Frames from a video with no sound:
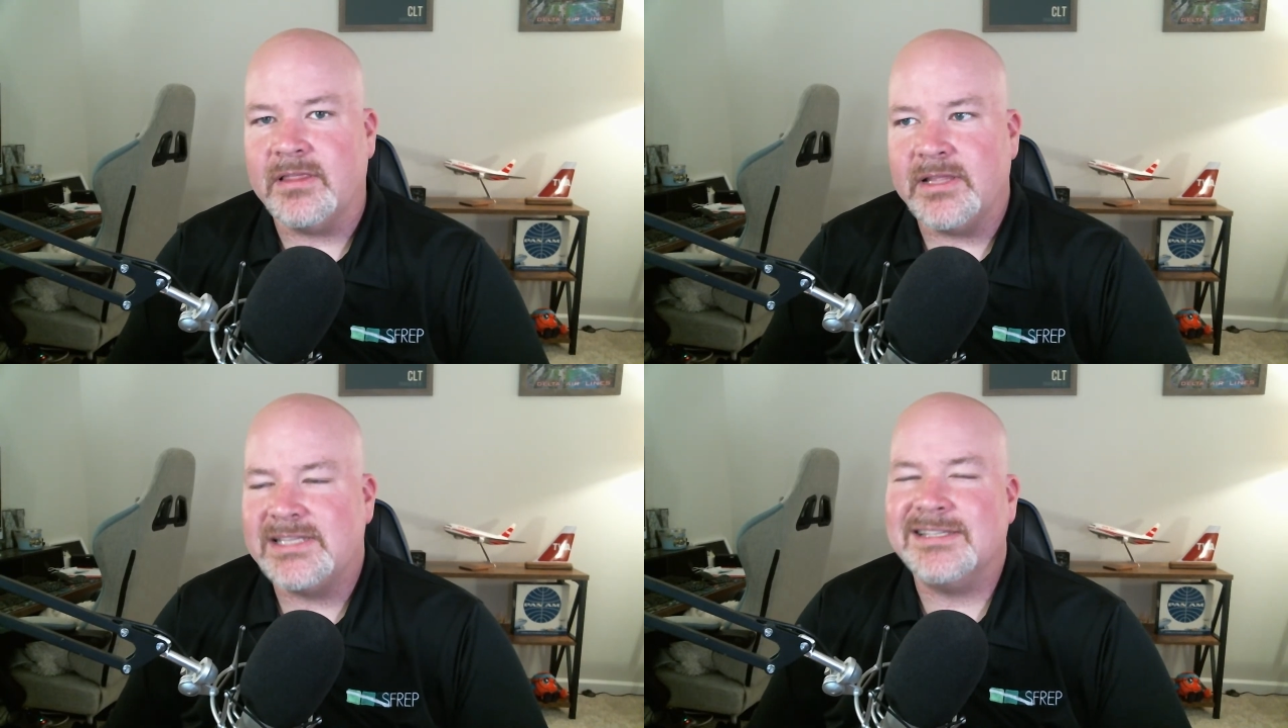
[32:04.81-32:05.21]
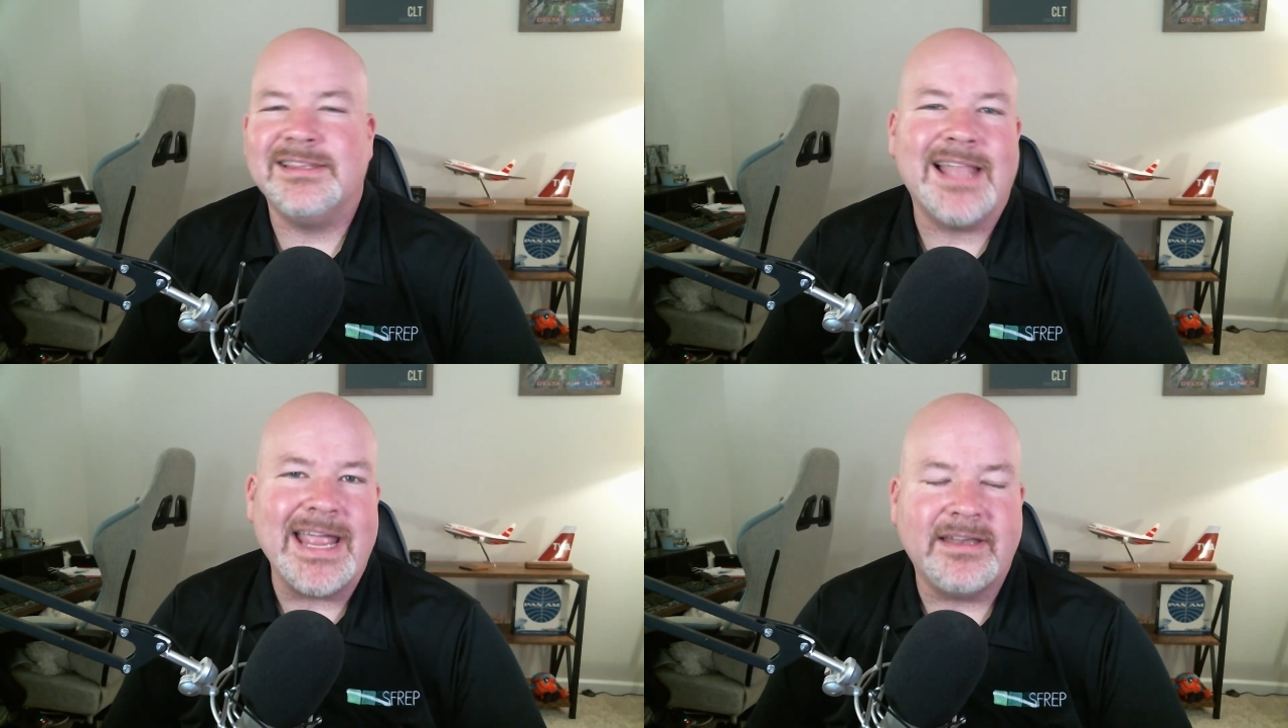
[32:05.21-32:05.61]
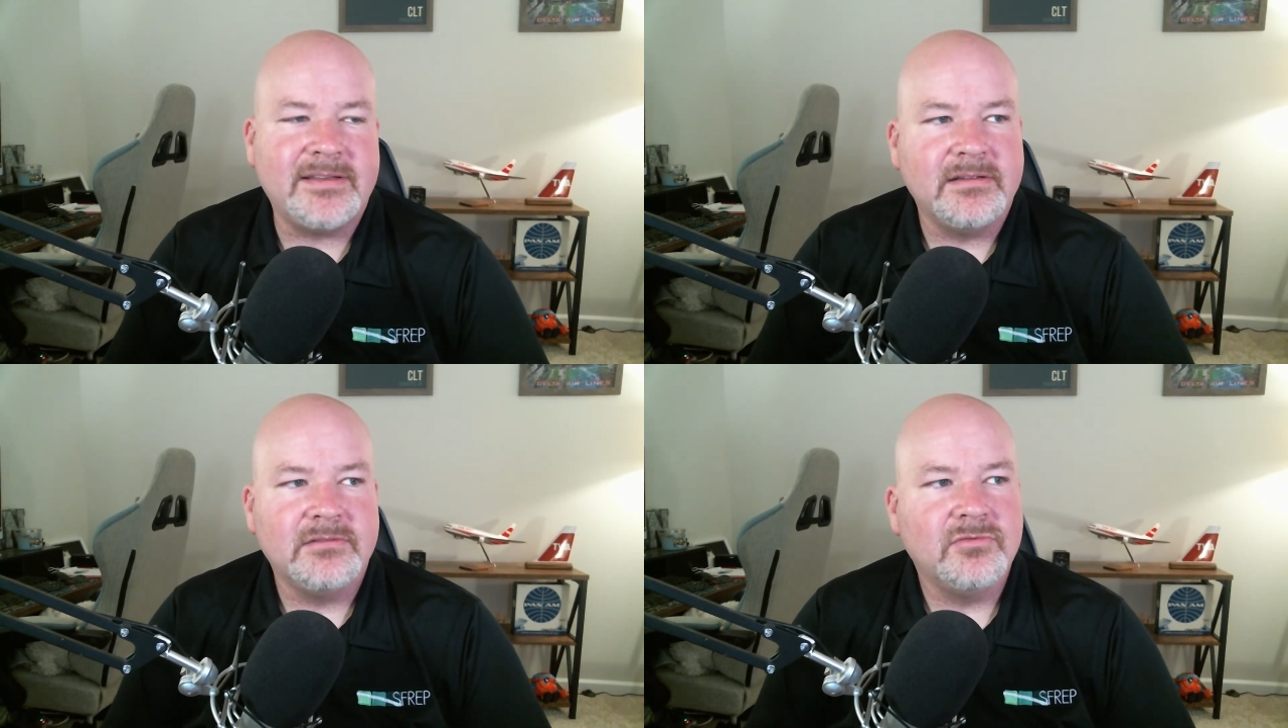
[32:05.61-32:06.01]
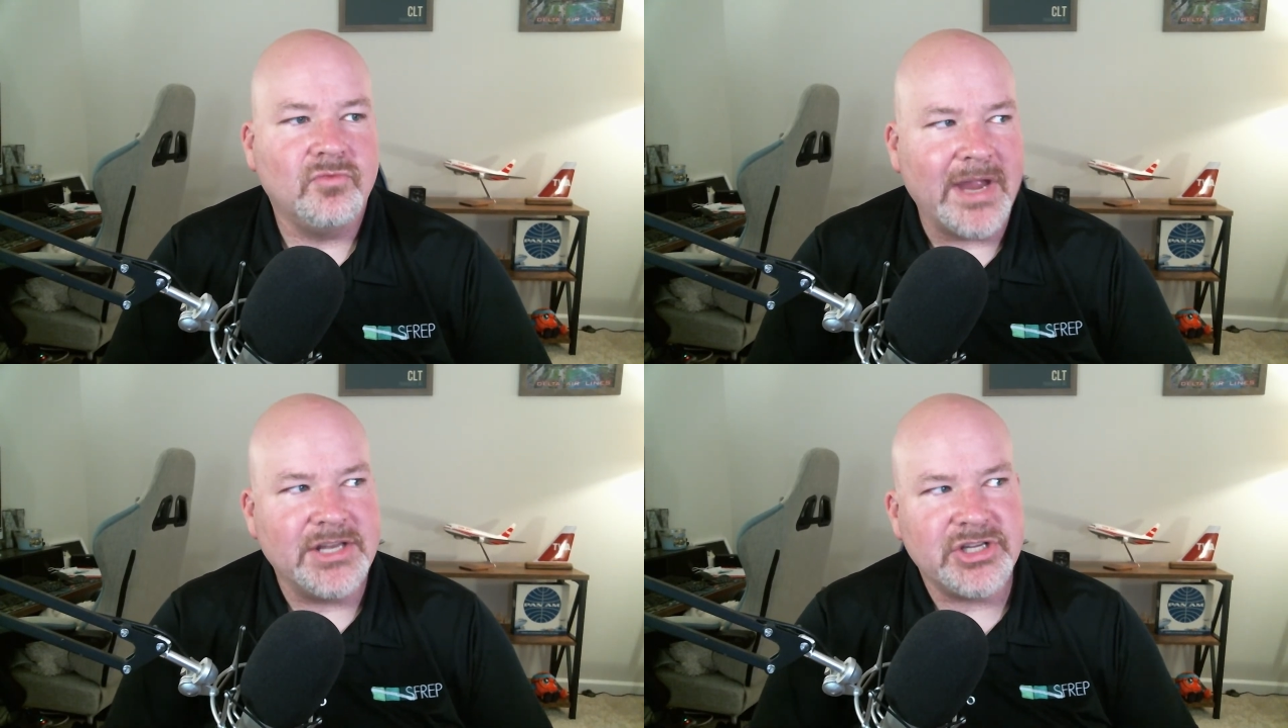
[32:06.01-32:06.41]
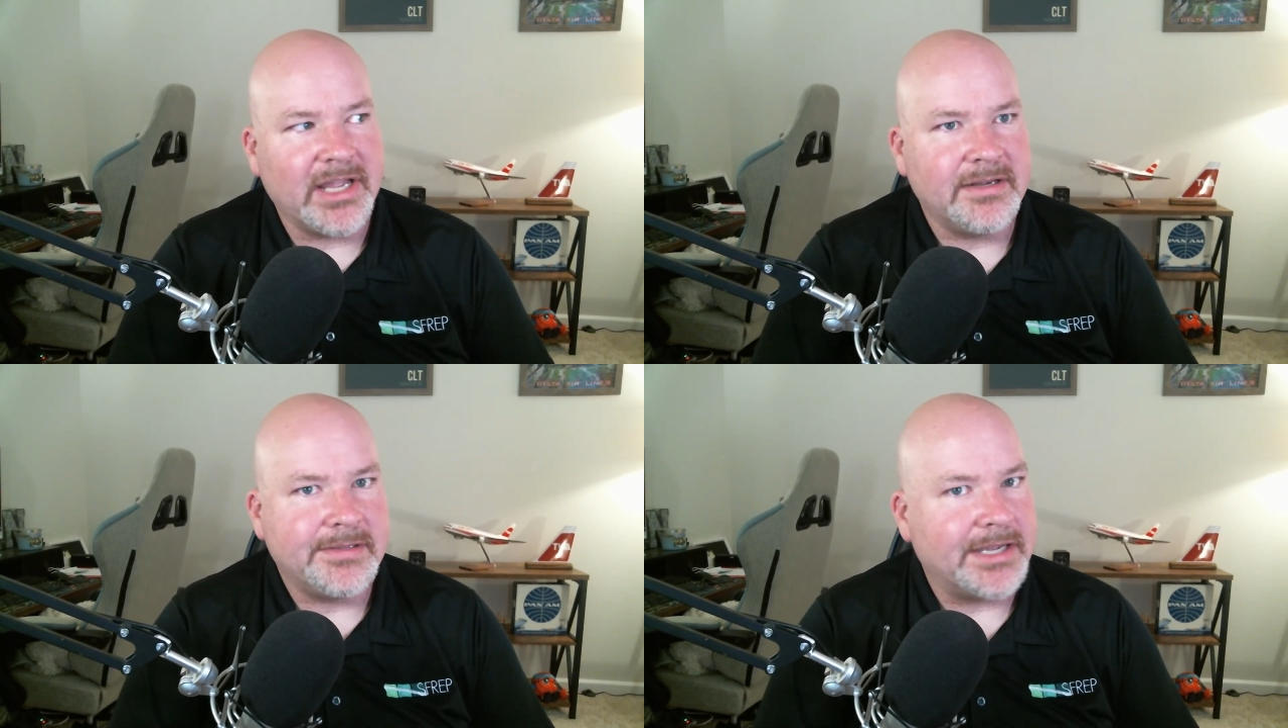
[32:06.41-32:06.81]
it's light ranging
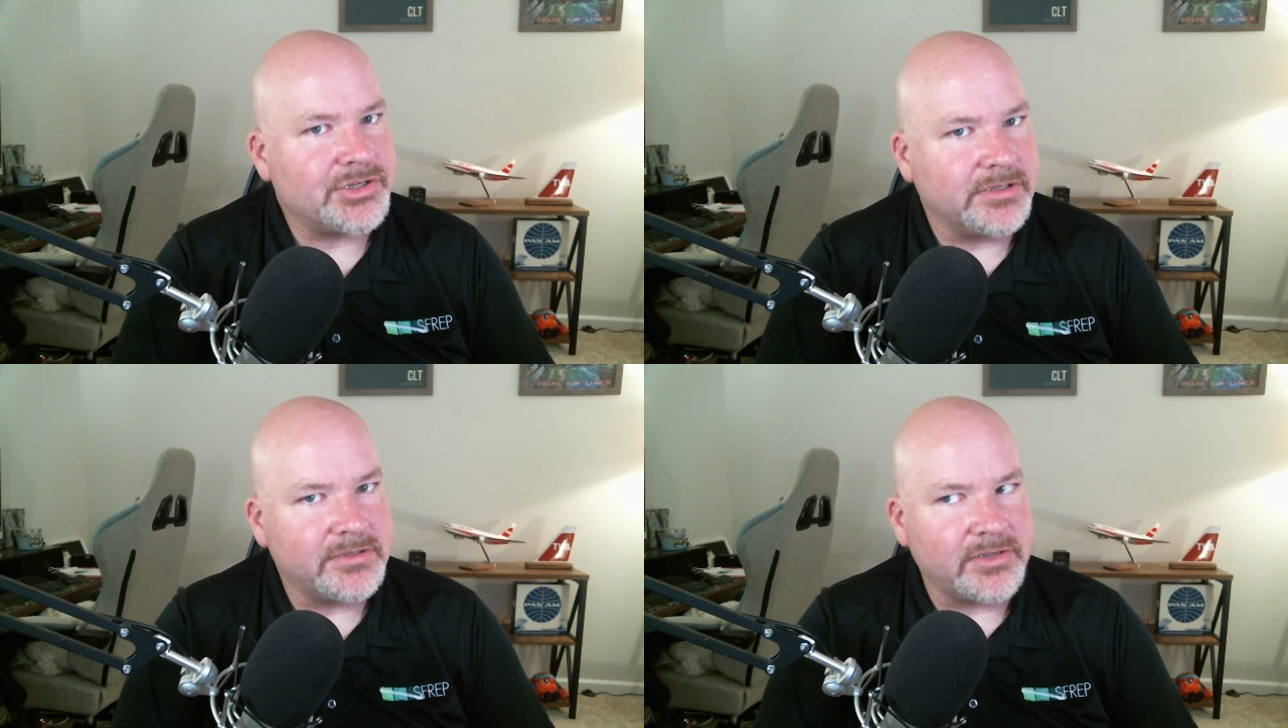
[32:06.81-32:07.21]
and detection.